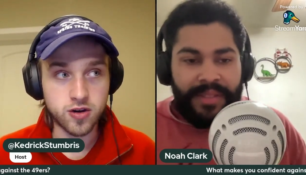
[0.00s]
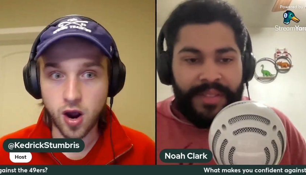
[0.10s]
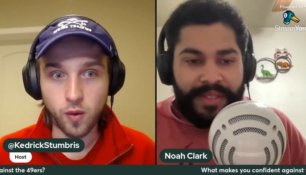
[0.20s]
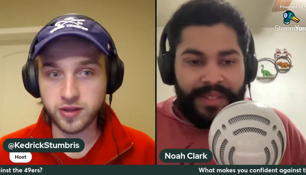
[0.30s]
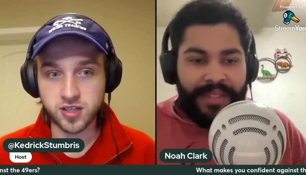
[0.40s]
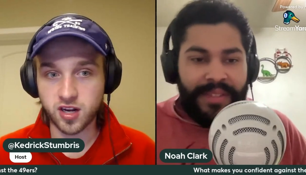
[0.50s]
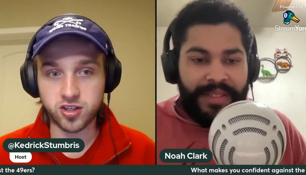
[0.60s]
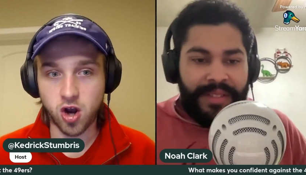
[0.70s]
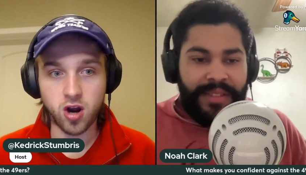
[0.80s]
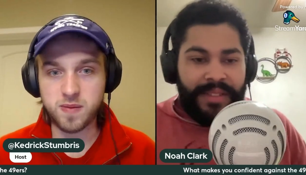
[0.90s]
Speaker 1: no one's
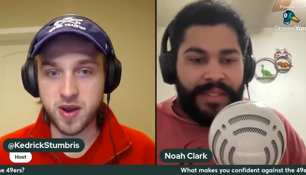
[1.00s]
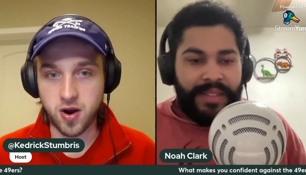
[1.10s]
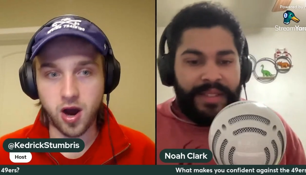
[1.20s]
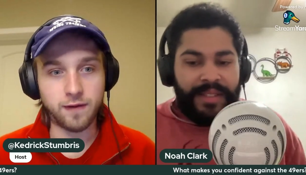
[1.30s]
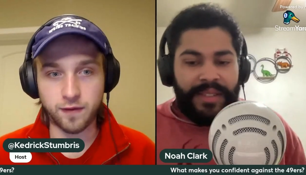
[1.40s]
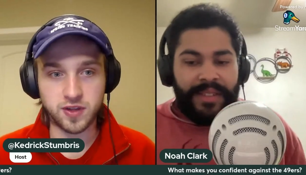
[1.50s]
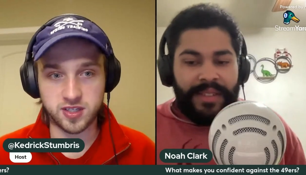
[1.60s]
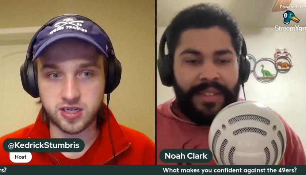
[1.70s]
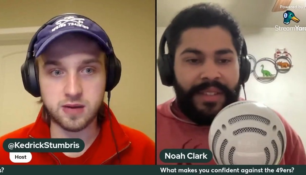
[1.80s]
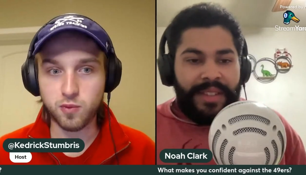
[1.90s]
going to talk me off of
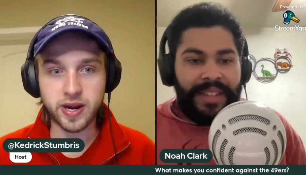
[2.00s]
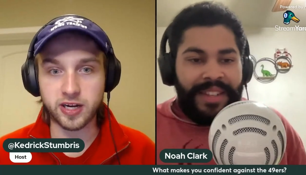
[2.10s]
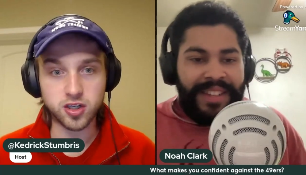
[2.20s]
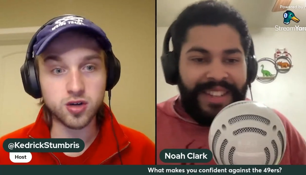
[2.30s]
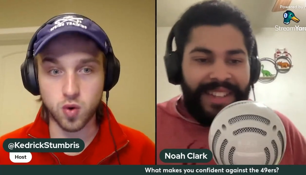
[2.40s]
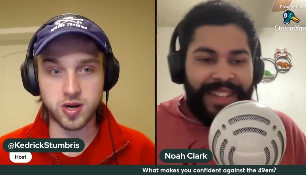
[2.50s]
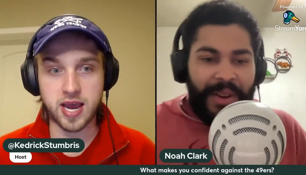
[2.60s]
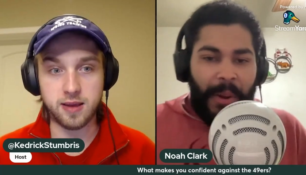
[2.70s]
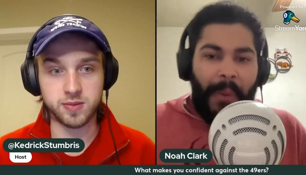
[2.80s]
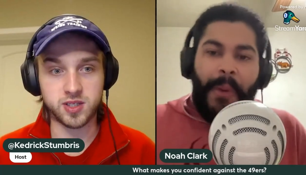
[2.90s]
this team winning two more games.